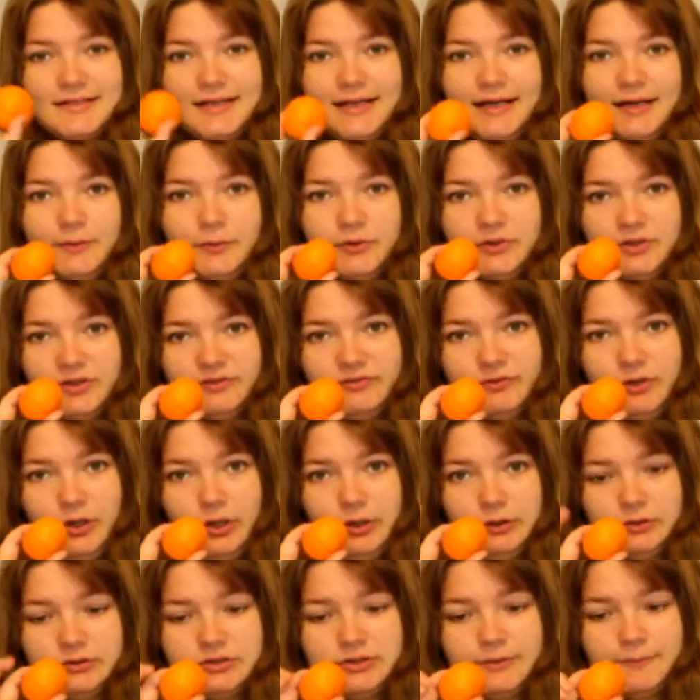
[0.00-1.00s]
here, what I've
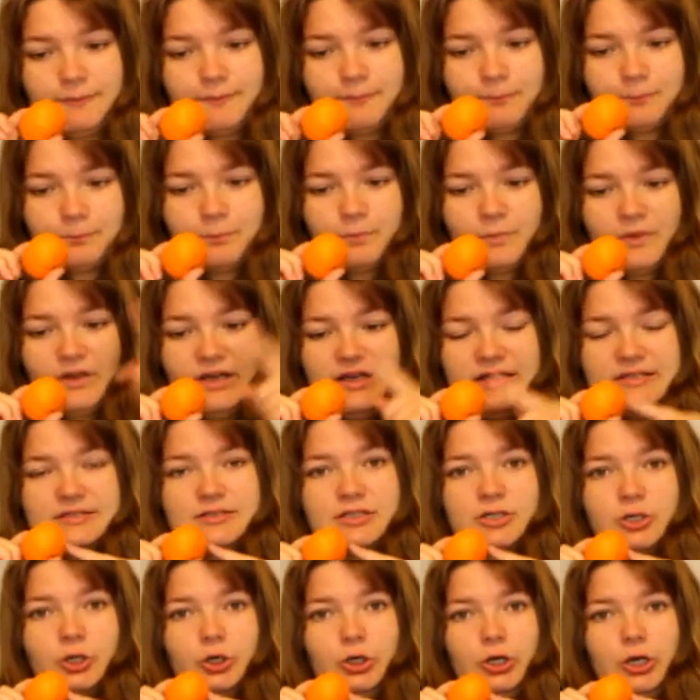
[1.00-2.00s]
got, is
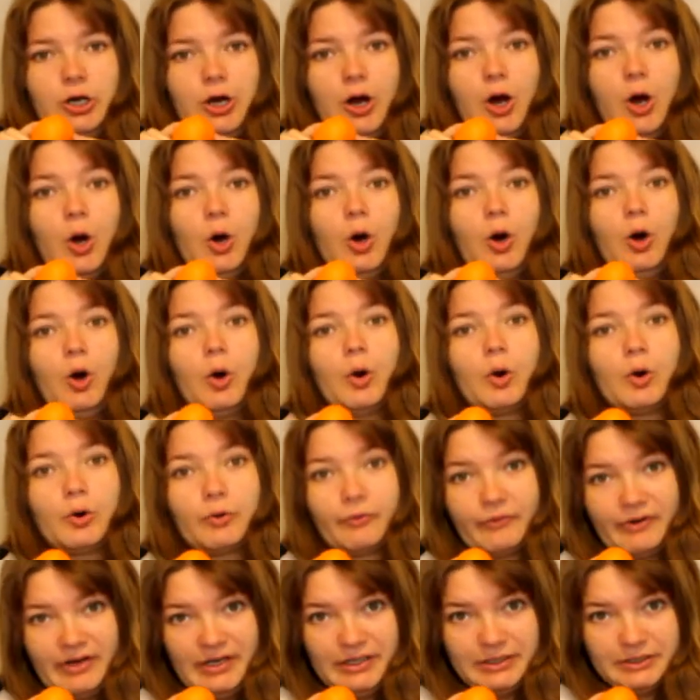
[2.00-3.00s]
the colour
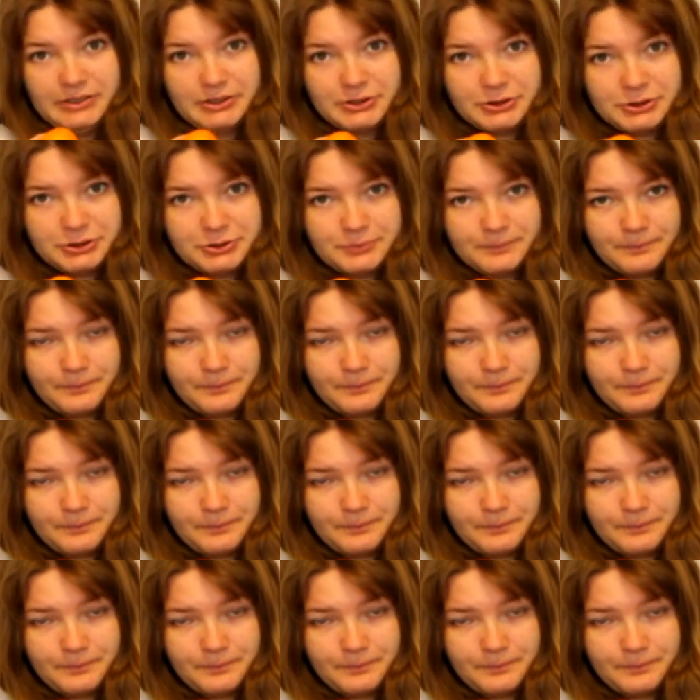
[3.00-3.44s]
orange.